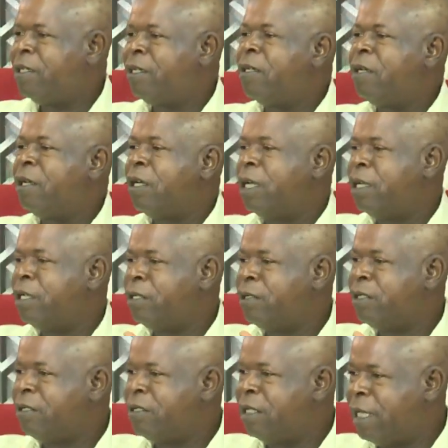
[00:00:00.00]

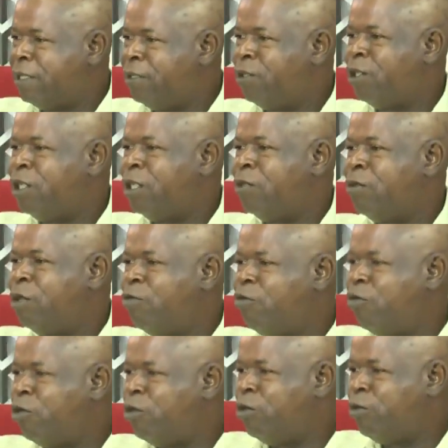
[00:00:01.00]
resigned the
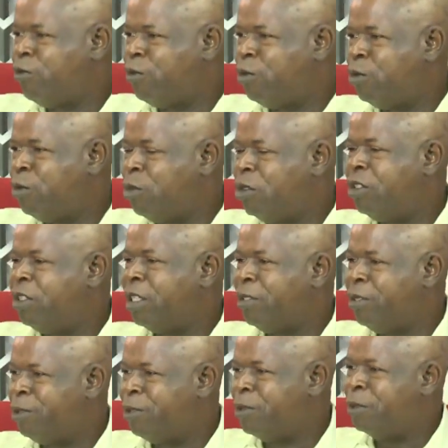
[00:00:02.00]
few months
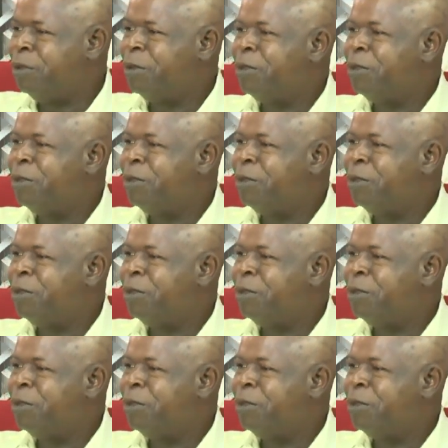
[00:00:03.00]
ago.